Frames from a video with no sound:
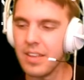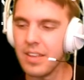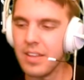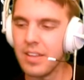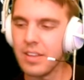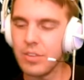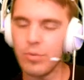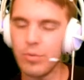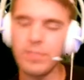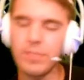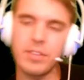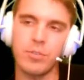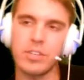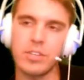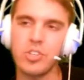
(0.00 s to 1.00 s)

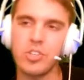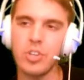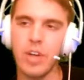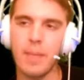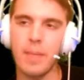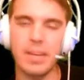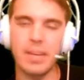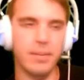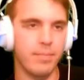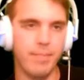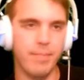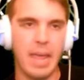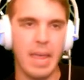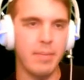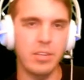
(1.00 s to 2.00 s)
3v3, sure. I mean,
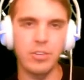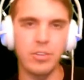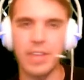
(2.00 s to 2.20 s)
maybe you do that.